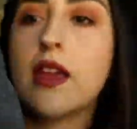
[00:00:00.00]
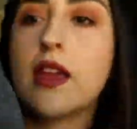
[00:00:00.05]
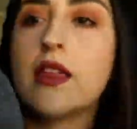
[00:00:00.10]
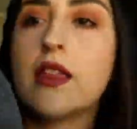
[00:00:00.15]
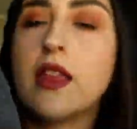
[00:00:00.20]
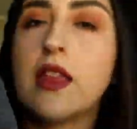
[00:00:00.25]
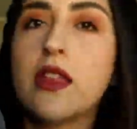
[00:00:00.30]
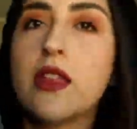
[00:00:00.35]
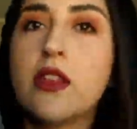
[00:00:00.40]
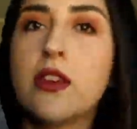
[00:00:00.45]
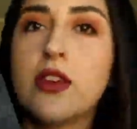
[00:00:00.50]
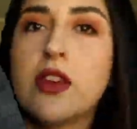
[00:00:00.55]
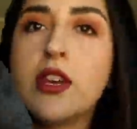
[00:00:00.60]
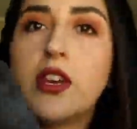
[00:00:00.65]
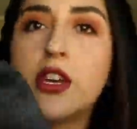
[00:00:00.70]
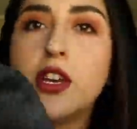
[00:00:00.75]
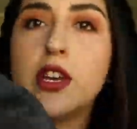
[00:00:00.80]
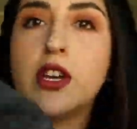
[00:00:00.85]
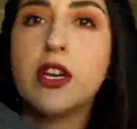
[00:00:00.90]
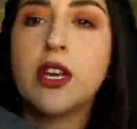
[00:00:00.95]
and then the
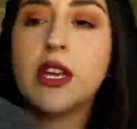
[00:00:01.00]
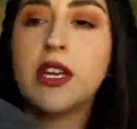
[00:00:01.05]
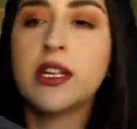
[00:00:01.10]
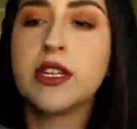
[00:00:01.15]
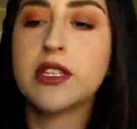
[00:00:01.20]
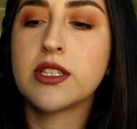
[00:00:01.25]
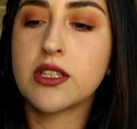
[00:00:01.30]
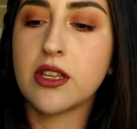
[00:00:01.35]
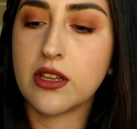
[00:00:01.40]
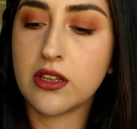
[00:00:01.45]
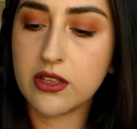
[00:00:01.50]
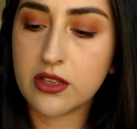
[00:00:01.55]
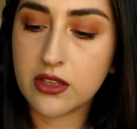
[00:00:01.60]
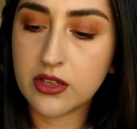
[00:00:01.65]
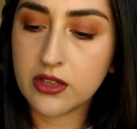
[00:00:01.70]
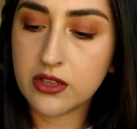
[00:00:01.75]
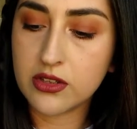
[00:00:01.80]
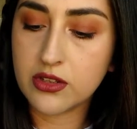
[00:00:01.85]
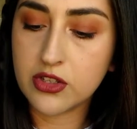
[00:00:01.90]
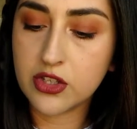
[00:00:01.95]
hood is
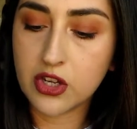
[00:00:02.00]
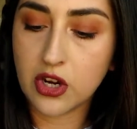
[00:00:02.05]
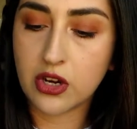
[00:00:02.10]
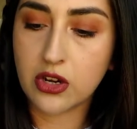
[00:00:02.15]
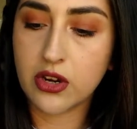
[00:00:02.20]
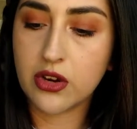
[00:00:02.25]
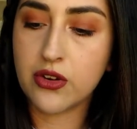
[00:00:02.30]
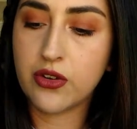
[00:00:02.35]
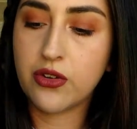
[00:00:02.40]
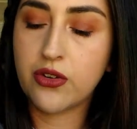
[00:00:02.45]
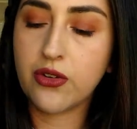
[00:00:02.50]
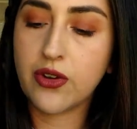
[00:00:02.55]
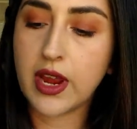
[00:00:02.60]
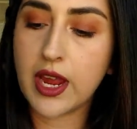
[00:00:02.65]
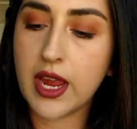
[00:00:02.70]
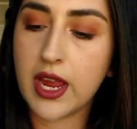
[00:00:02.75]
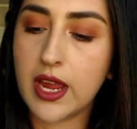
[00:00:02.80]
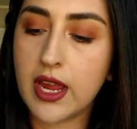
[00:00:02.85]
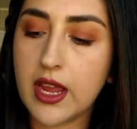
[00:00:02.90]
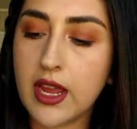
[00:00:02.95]
dark
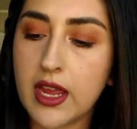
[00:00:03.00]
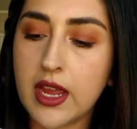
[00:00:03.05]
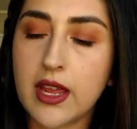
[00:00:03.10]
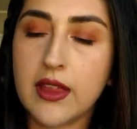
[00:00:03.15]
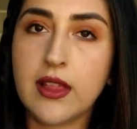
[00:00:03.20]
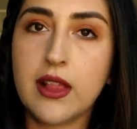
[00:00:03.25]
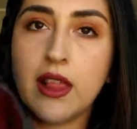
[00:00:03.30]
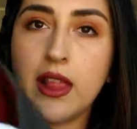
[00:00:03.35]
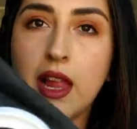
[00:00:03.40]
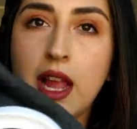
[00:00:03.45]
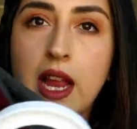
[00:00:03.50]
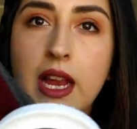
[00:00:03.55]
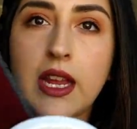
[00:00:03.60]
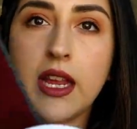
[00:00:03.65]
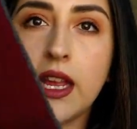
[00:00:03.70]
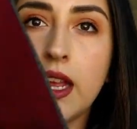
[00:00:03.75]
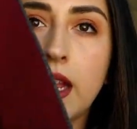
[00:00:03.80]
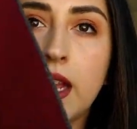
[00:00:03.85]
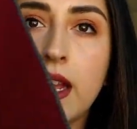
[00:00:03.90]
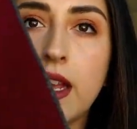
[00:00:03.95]
gray and the
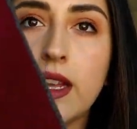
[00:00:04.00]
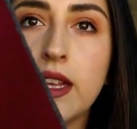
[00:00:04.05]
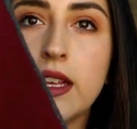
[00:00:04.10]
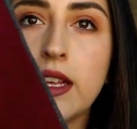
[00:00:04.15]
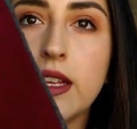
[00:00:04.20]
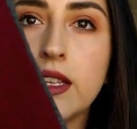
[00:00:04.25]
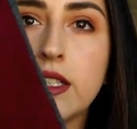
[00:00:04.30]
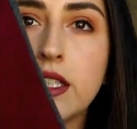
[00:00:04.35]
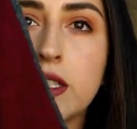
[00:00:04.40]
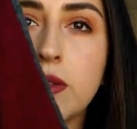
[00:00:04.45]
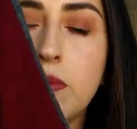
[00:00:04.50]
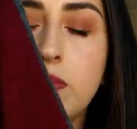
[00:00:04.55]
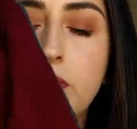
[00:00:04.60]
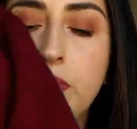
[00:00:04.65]
lining is